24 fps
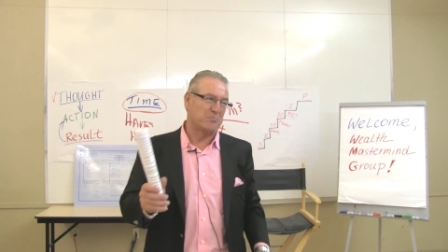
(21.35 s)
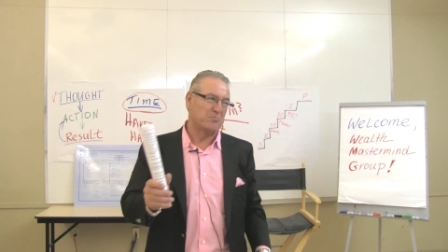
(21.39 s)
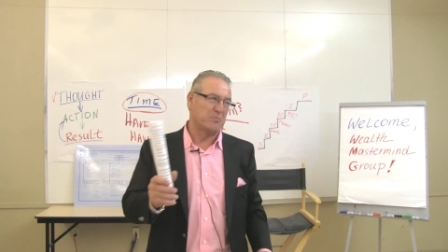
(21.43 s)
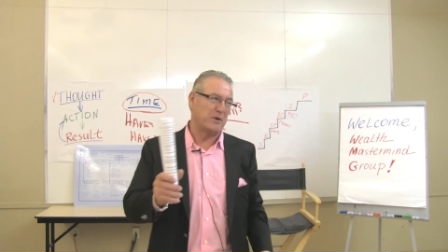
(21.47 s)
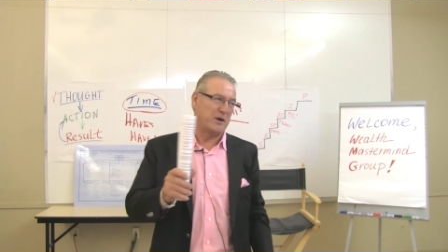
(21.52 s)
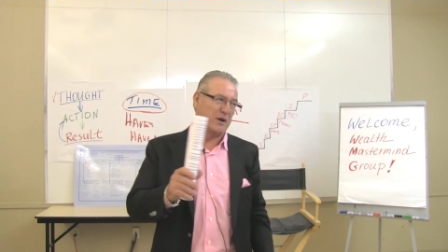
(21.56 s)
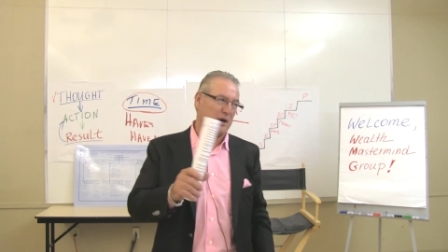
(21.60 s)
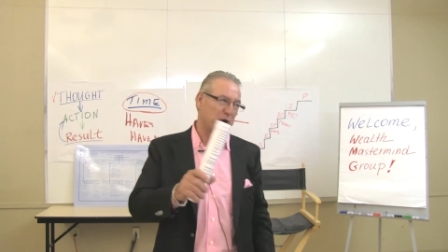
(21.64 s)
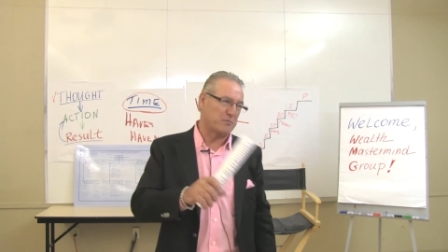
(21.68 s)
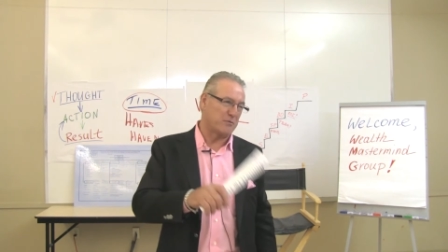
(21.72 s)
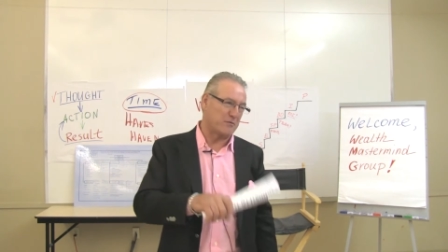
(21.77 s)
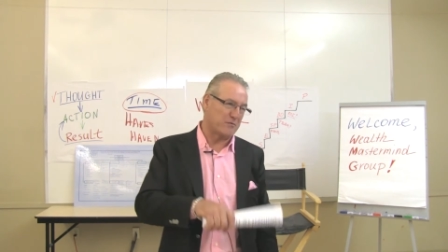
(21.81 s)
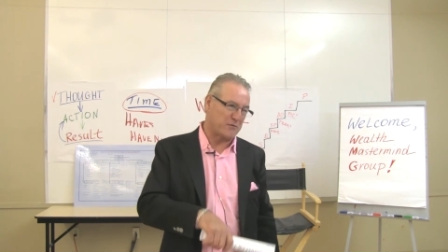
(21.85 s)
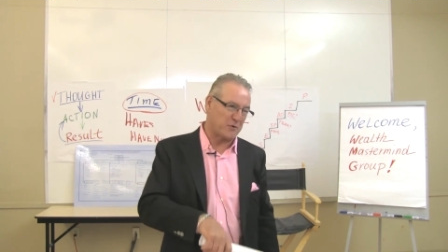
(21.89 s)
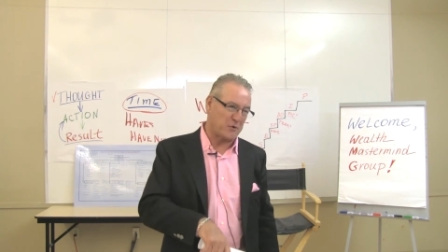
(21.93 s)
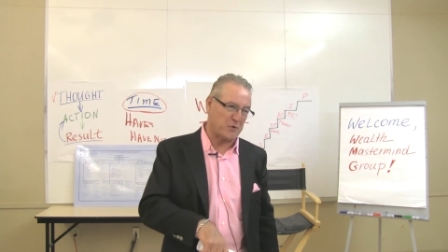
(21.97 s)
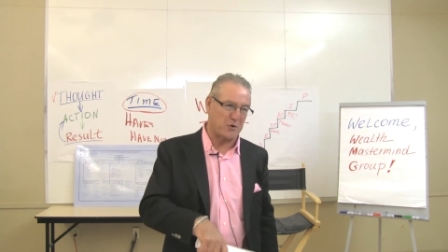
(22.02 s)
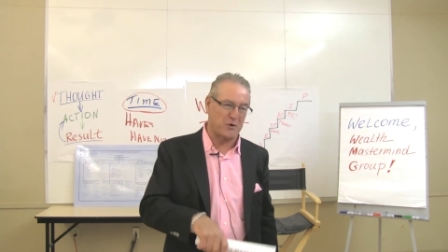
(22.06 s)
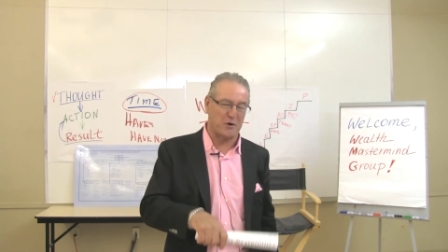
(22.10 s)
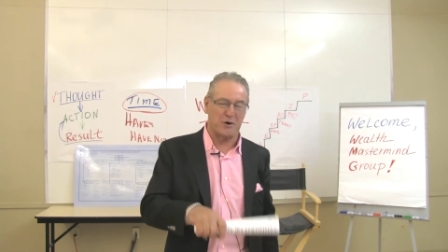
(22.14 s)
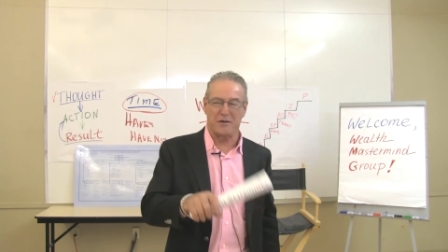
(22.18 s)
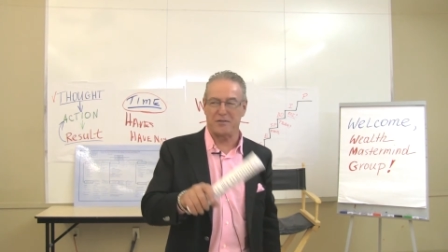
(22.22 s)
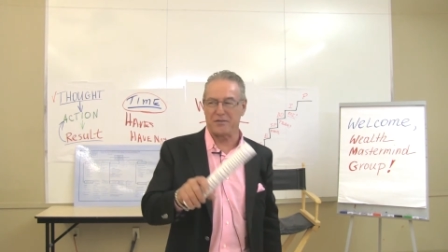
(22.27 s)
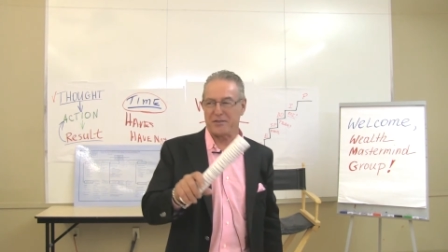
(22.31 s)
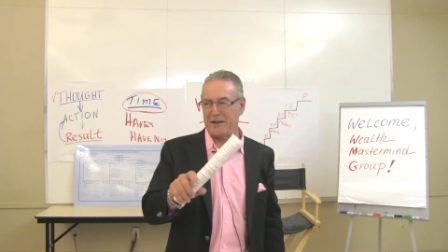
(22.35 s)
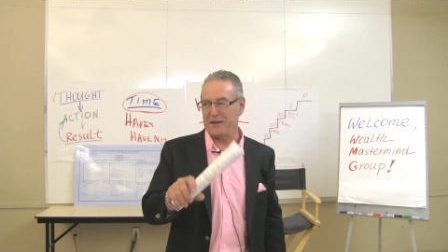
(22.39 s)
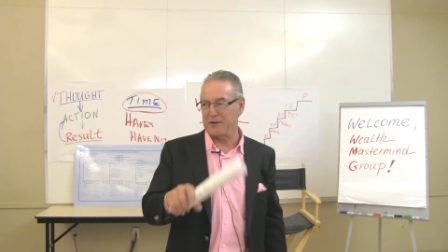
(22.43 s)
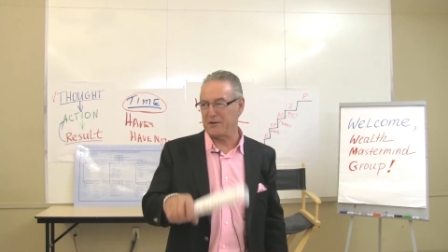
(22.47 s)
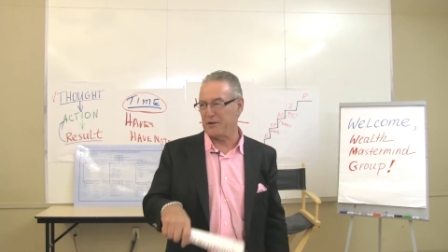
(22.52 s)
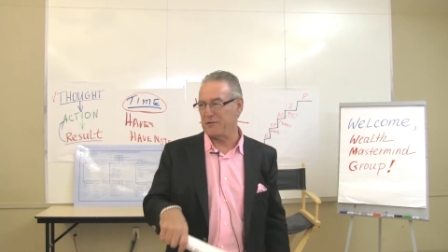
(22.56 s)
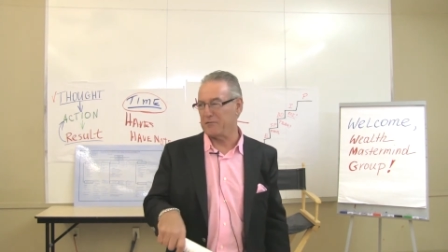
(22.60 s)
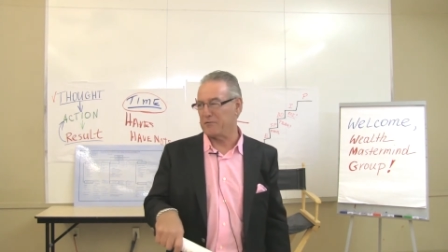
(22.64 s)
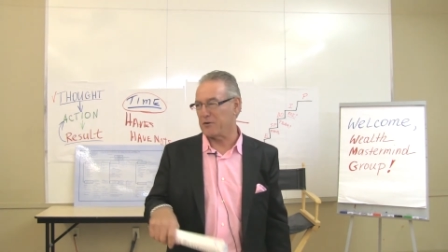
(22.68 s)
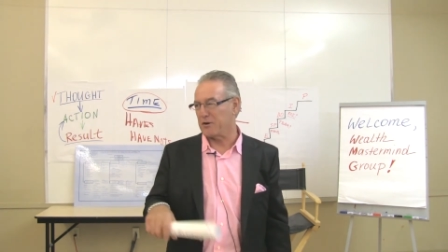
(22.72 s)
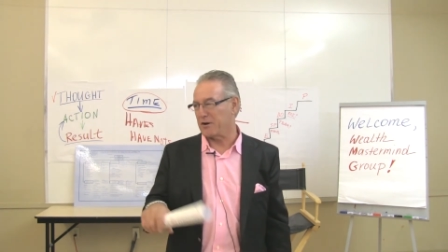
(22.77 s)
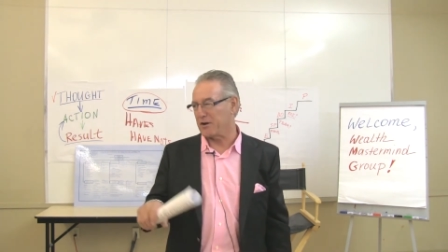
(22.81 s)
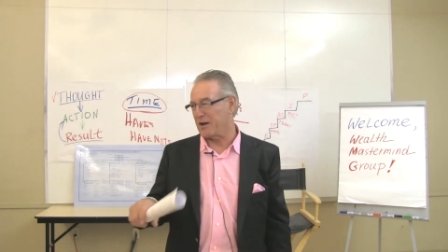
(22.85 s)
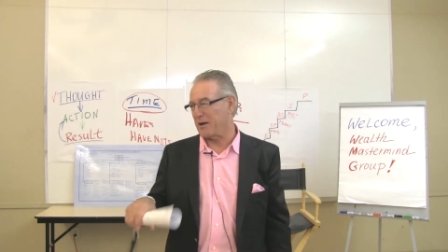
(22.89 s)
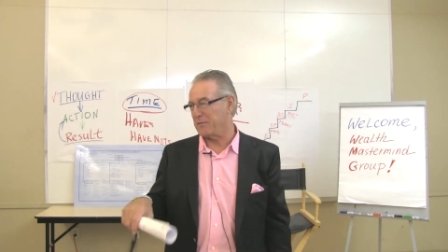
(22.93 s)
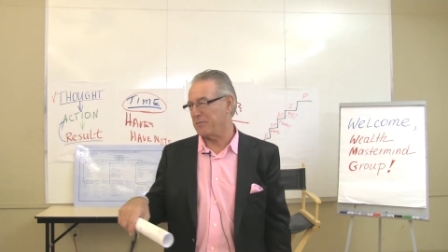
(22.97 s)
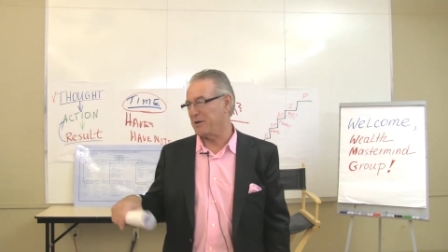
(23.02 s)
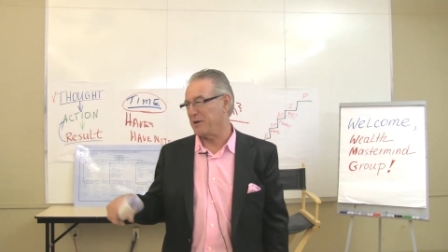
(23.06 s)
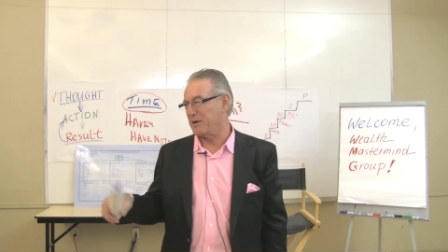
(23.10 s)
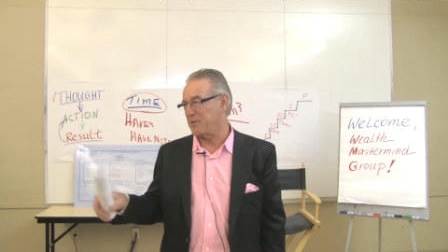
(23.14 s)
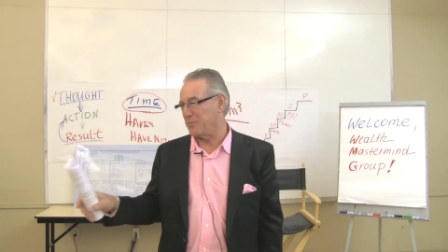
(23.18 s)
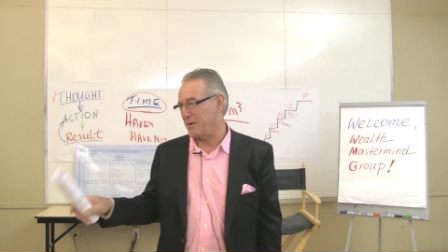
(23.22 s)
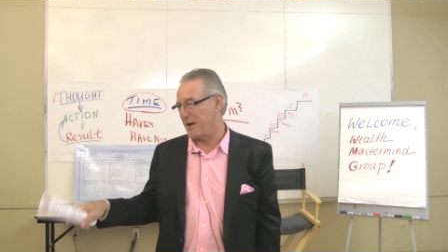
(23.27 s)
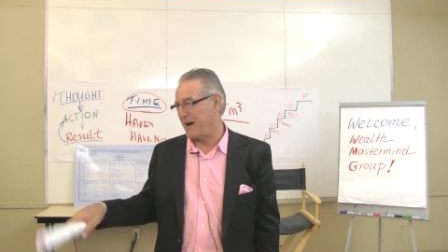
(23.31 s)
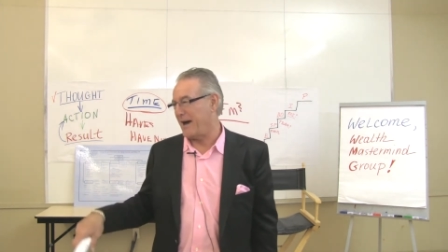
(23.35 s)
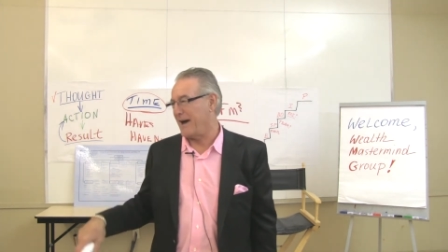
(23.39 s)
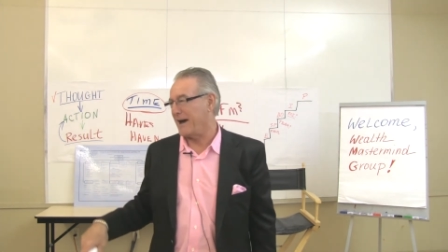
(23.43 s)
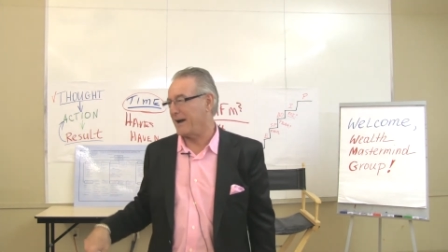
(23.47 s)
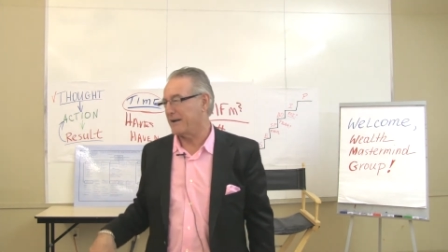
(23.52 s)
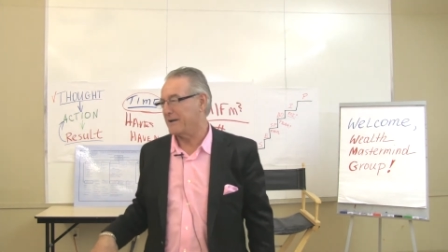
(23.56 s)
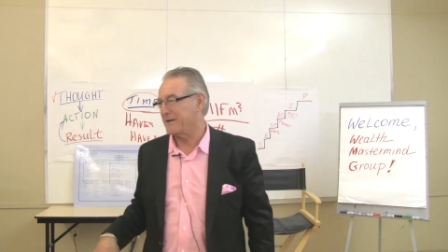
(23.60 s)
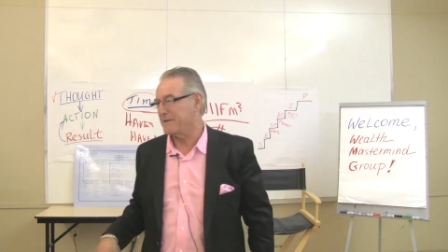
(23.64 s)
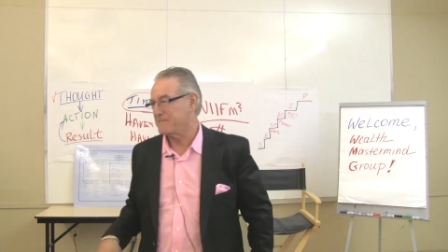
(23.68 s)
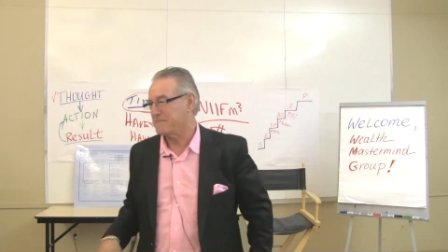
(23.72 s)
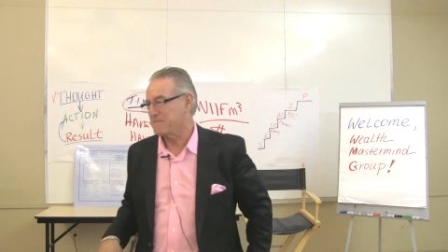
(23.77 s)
been here before, thank you for coming back.